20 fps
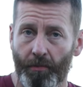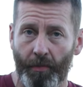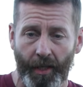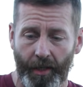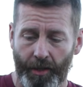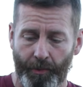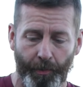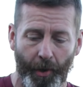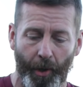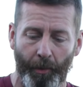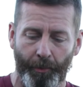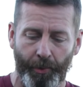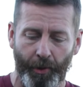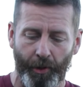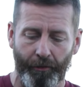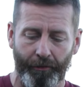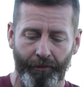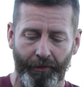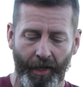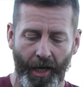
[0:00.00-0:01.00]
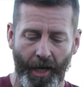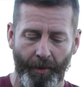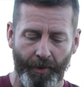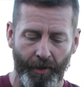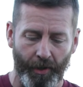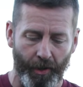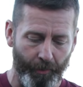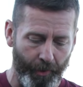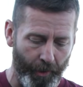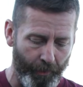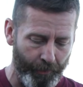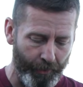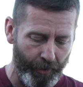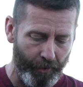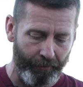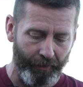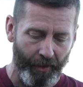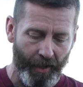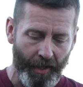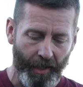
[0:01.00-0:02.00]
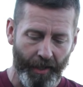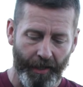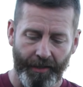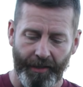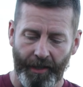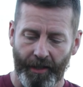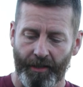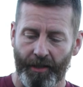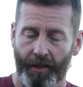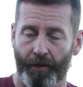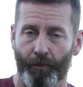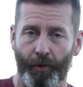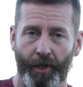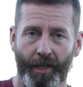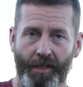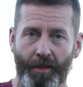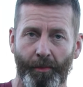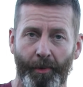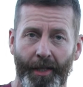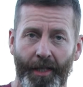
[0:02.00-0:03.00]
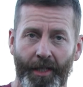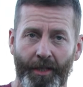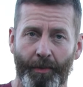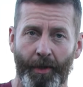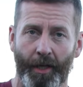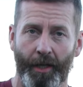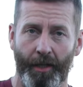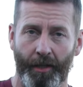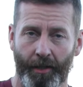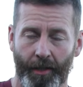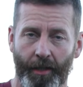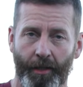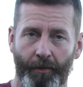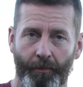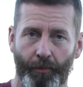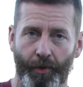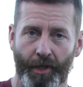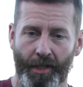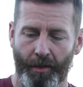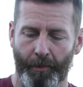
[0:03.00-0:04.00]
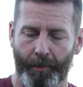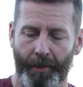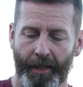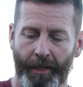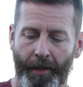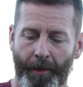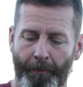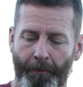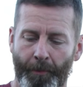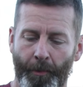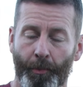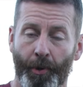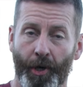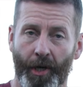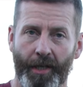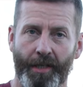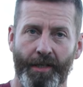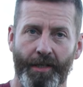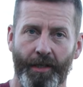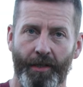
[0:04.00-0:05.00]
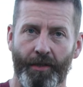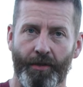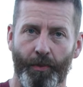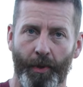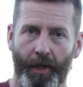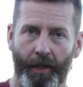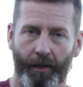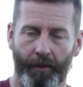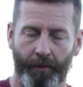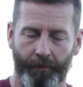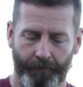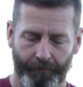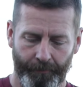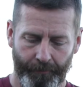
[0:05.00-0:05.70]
it's bomb proof, absolutely bomb proof, and it's actually reasonably priced as well.